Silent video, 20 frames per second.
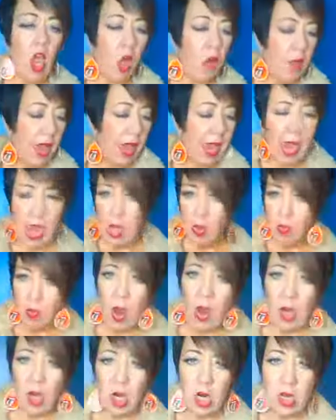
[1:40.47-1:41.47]
okay, a
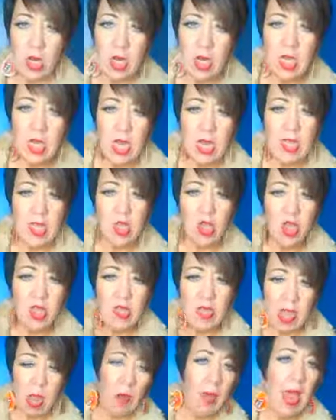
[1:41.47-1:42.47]
runner doesn't
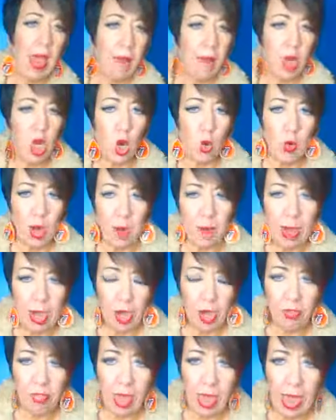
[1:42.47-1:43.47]
just say, okay, I'm going to go run a
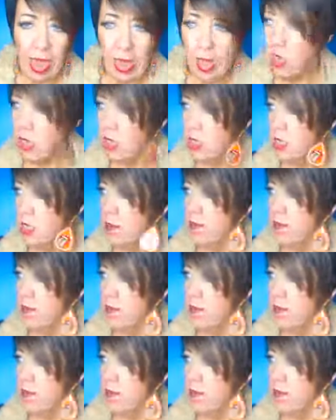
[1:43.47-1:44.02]
marathon,